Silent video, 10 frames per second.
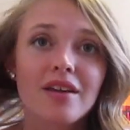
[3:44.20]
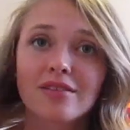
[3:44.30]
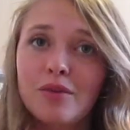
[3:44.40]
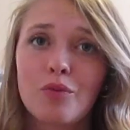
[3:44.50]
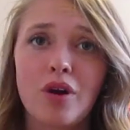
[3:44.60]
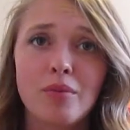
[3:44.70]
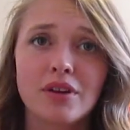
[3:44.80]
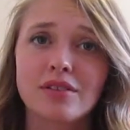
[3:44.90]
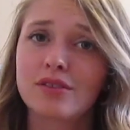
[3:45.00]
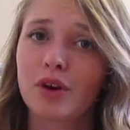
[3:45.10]
Some
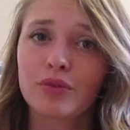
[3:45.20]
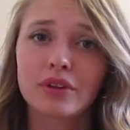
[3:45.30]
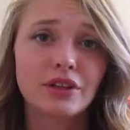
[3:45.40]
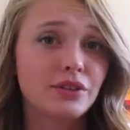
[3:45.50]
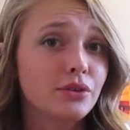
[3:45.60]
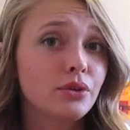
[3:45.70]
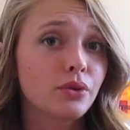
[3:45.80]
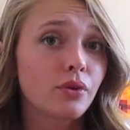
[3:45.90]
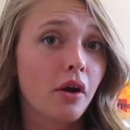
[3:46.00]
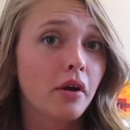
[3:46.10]
Walmarts don't really
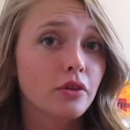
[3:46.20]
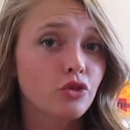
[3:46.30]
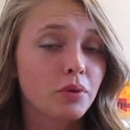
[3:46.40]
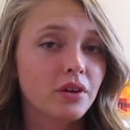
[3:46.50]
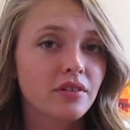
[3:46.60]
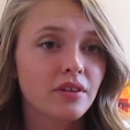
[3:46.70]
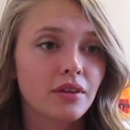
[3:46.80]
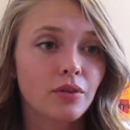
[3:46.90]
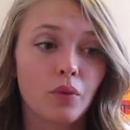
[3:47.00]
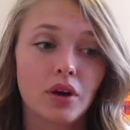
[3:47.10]
do cartilage
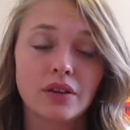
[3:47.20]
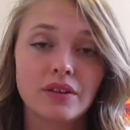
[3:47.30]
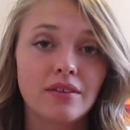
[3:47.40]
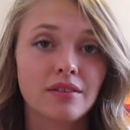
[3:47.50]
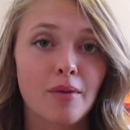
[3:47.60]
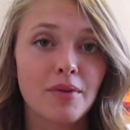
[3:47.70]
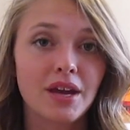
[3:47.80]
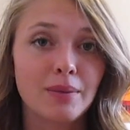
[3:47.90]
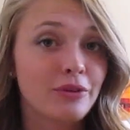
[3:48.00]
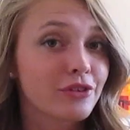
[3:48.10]
piercing. The one in Lee
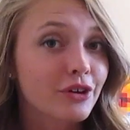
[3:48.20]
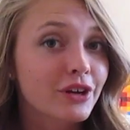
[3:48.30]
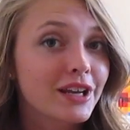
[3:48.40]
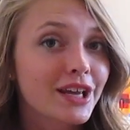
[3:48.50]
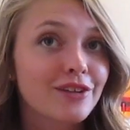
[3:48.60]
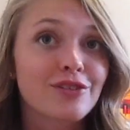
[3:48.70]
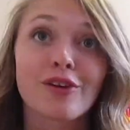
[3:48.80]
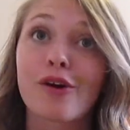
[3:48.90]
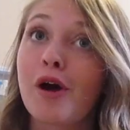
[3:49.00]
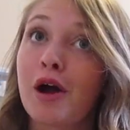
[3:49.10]
Summit in Missouri did,
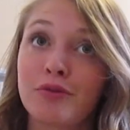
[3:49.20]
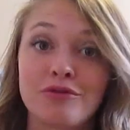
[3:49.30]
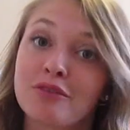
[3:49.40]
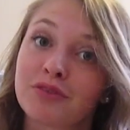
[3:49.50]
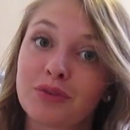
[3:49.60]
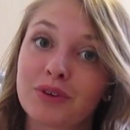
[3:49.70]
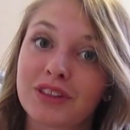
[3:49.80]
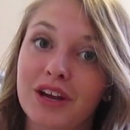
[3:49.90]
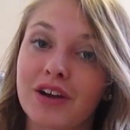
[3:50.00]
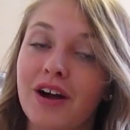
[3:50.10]
so I definitely
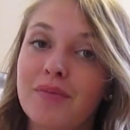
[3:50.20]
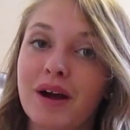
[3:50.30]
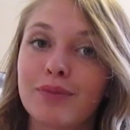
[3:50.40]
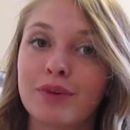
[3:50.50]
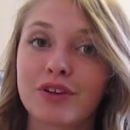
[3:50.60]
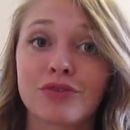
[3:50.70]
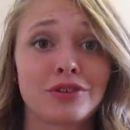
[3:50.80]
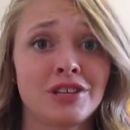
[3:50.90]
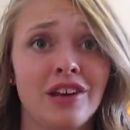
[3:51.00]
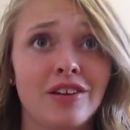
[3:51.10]
went there and got mine pierced
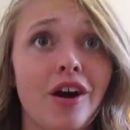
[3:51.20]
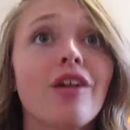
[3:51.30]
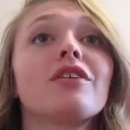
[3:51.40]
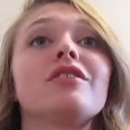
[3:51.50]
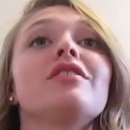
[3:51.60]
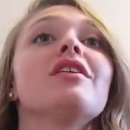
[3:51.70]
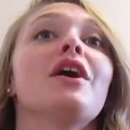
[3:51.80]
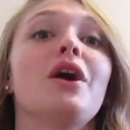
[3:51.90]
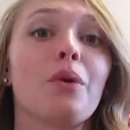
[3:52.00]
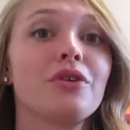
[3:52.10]
for $10,
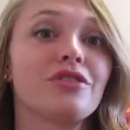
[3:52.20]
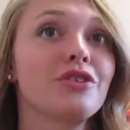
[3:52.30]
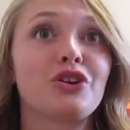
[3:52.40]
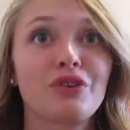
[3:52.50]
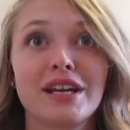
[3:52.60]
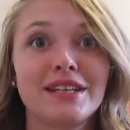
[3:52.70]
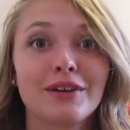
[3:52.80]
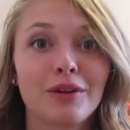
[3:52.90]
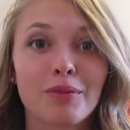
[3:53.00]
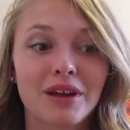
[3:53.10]
which is a great
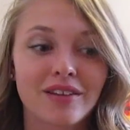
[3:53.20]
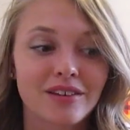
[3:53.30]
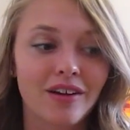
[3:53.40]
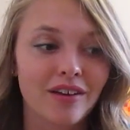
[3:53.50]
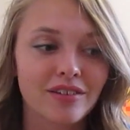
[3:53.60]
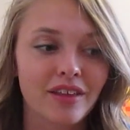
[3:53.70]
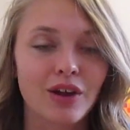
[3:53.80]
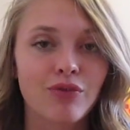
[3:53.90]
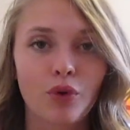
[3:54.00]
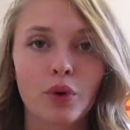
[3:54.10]
deal because it costs
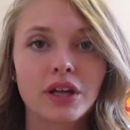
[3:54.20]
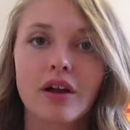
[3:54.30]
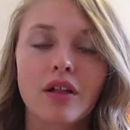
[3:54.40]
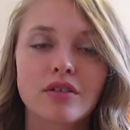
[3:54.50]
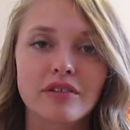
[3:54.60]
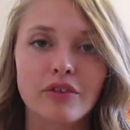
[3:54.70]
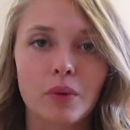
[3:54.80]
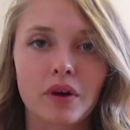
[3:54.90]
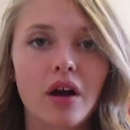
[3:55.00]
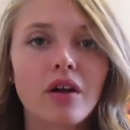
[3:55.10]
like $40
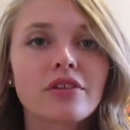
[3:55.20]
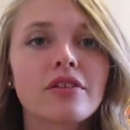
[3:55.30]
everywhere else.